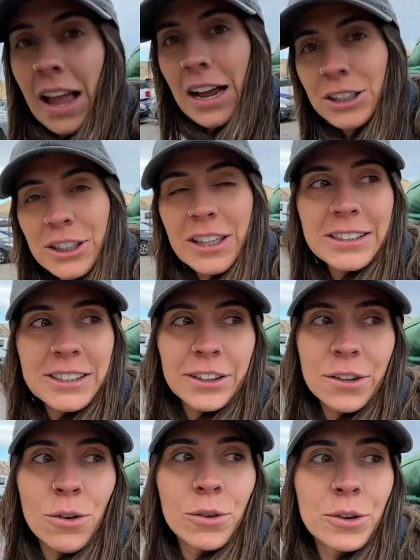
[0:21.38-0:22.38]
Actually, that's not
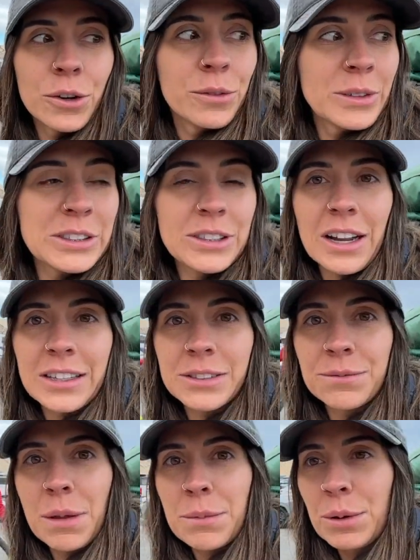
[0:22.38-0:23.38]
the whole crew. We still got
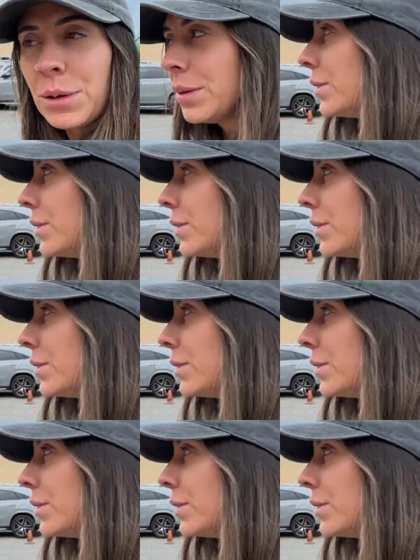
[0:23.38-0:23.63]
some people